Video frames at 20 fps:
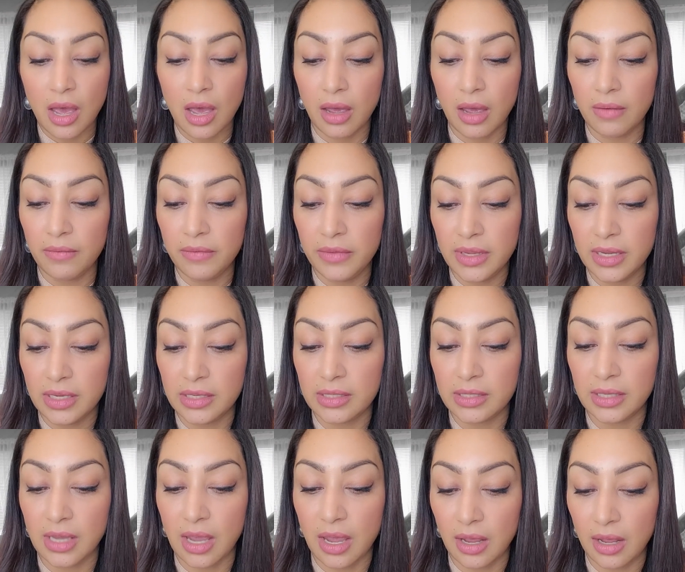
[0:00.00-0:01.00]
of
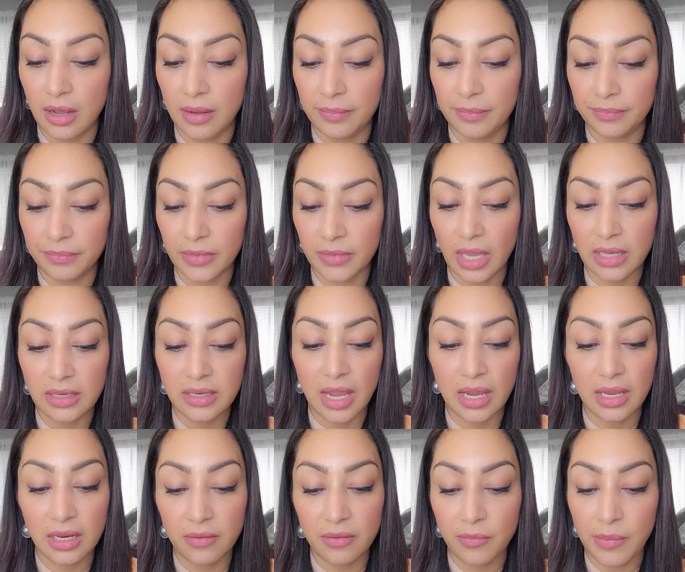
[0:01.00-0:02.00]
this um,
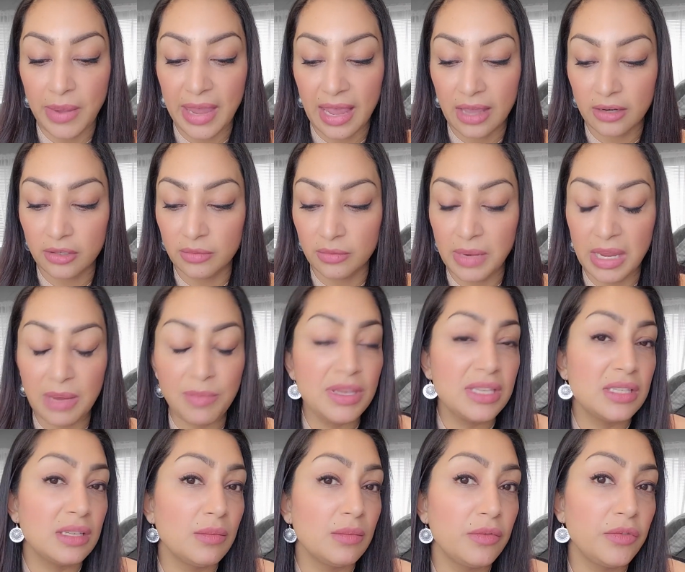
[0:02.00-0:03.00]
negative pattern. Maybe
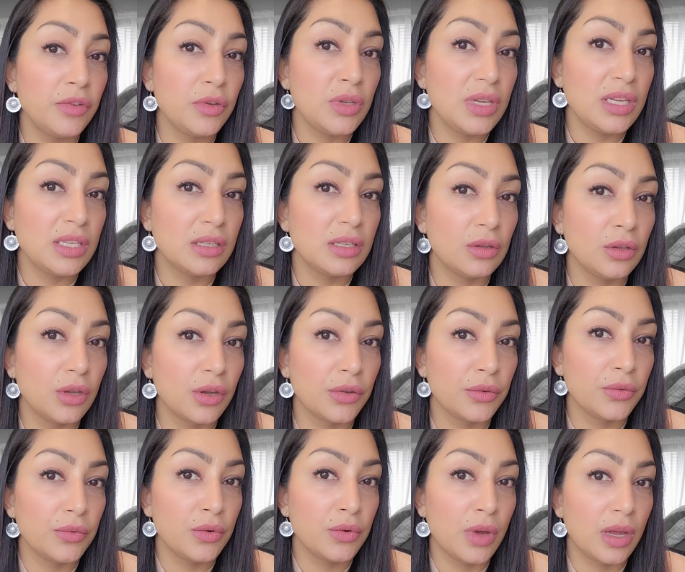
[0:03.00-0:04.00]
some of you need to look
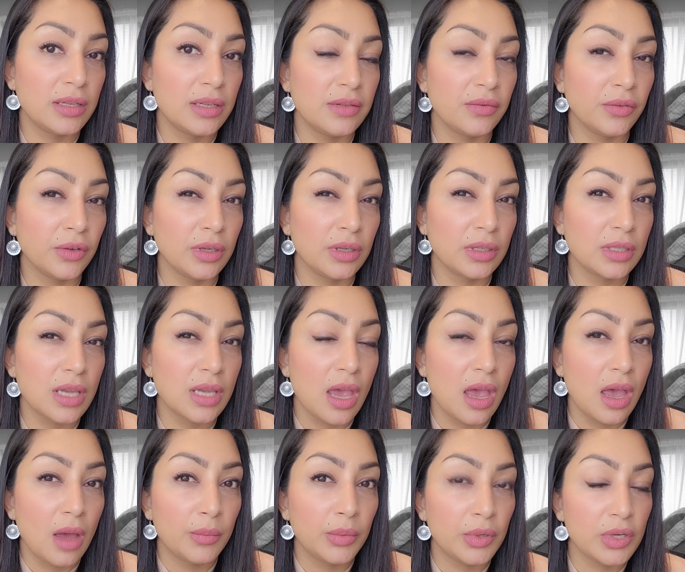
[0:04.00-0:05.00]
through a different
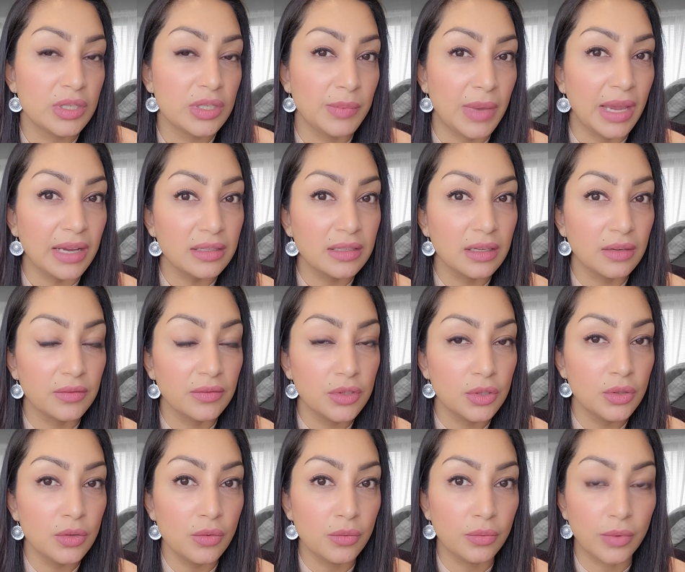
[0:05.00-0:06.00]
perspective
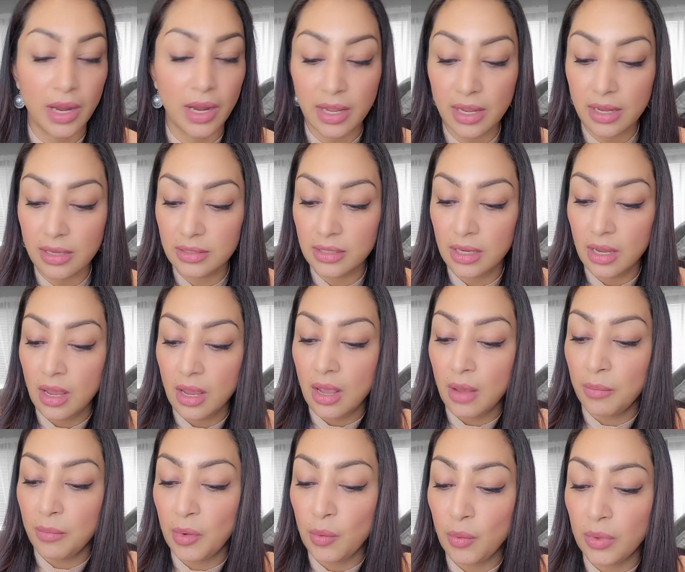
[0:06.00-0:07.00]
too, right?
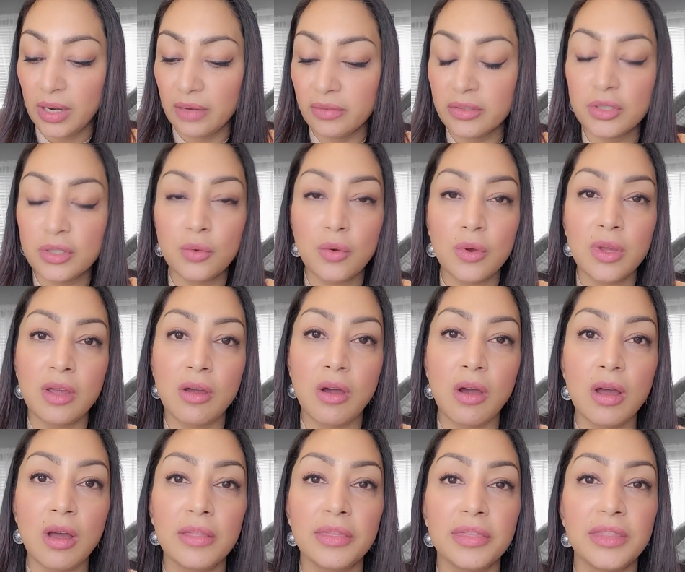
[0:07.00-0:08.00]
But whatever's going
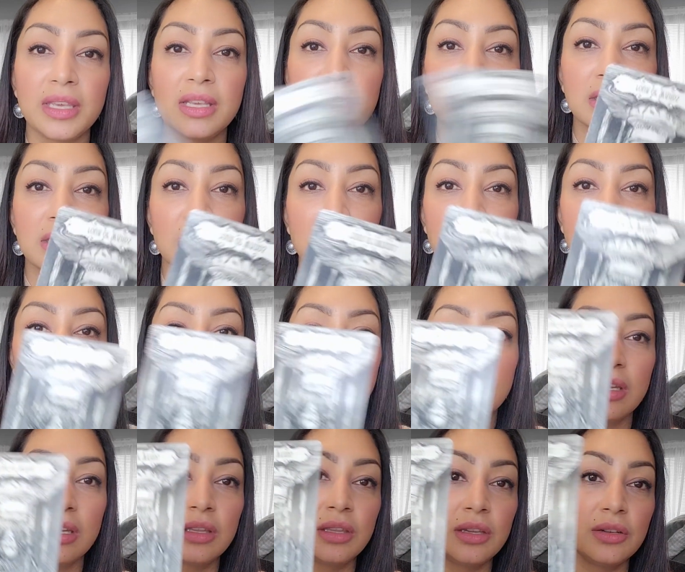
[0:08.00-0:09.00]
on, things,
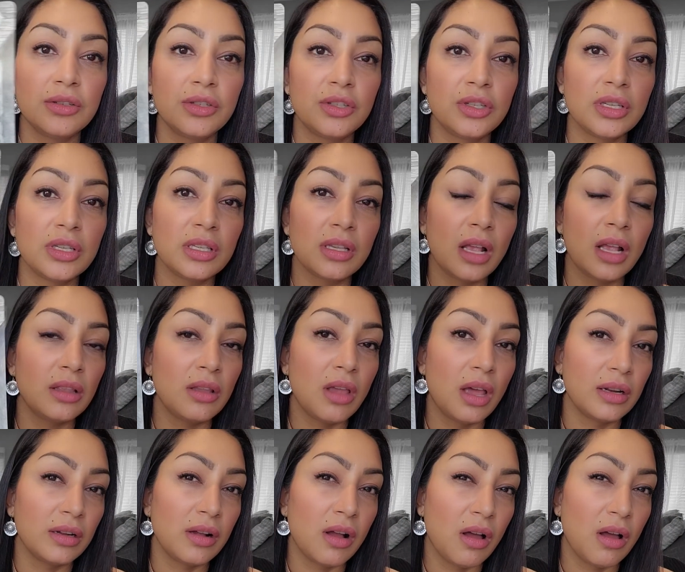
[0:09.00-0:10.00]
there's just a
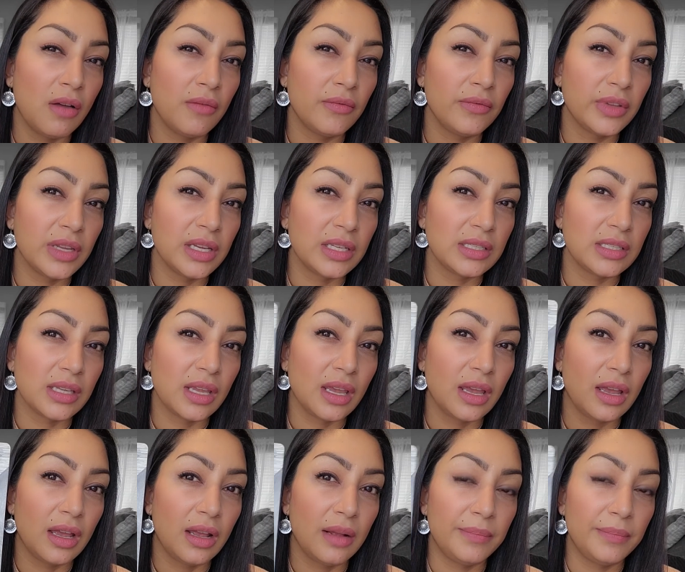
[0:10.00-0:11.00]
lot of conflict
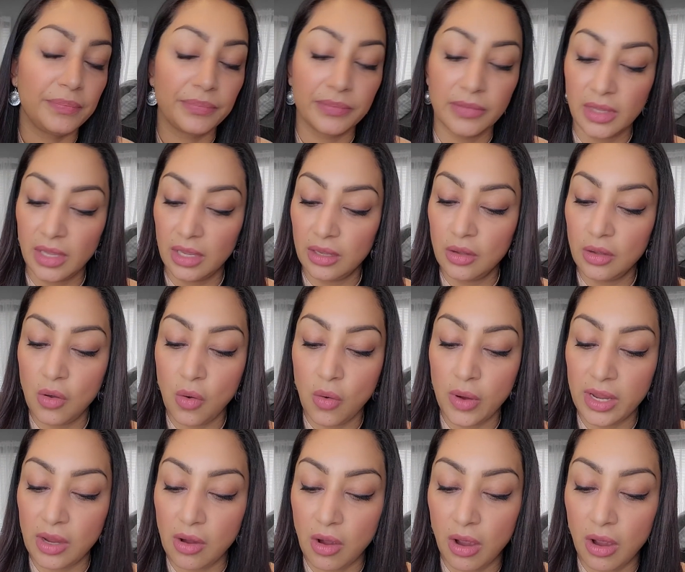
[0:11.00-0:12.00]
um,
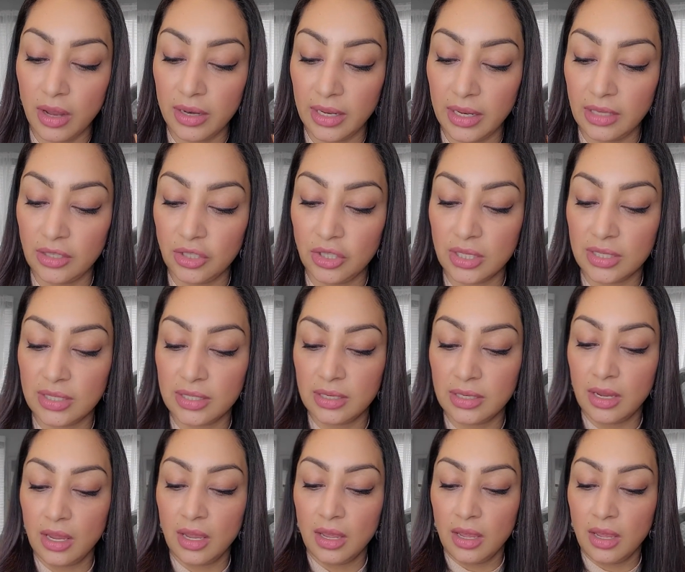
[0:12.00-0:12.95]
going on, and just